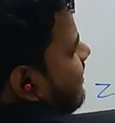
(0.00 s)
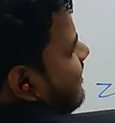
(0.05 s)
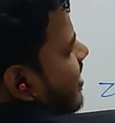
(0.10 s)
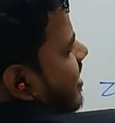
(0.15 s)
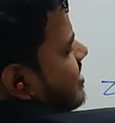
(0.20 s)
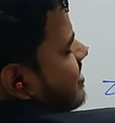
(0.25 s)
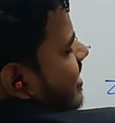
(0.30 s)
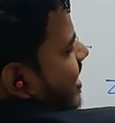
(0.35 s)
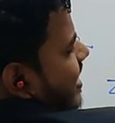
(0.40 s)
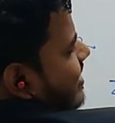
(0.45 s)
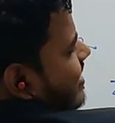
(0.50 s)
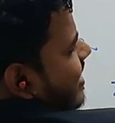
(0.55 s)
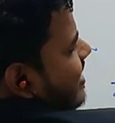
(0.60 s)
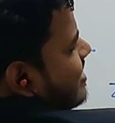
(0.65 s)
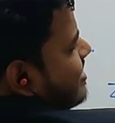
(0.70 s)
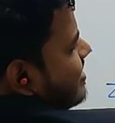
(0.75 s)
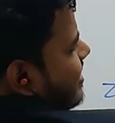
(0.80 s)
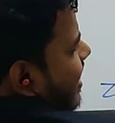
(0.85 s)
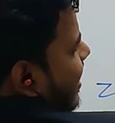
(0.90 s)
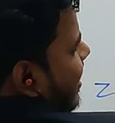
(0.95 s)
left hand side, that
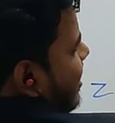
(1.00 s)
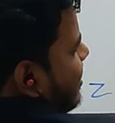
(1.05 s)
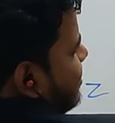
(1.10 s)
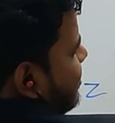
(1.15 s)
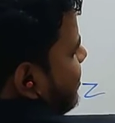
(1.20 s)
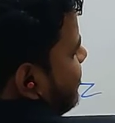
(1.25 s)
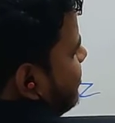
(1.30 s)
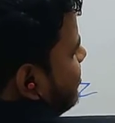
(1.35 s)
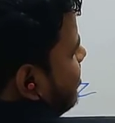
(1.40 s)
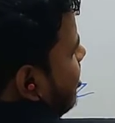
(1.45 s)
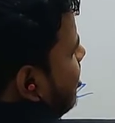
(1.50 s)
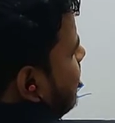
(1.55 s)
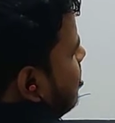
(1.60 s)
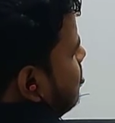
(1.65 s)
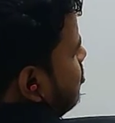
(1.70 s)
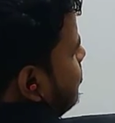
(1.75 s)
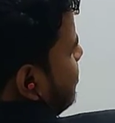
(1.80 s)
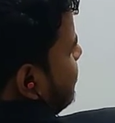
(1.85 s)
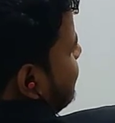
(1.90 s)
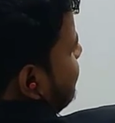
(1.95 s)
is
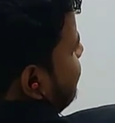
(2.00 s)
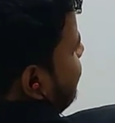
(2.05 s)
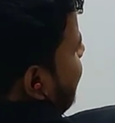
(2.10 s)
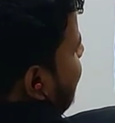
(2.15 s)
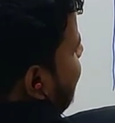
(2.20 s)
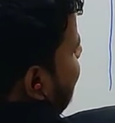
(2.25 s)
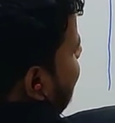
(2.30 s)
LHS. So this is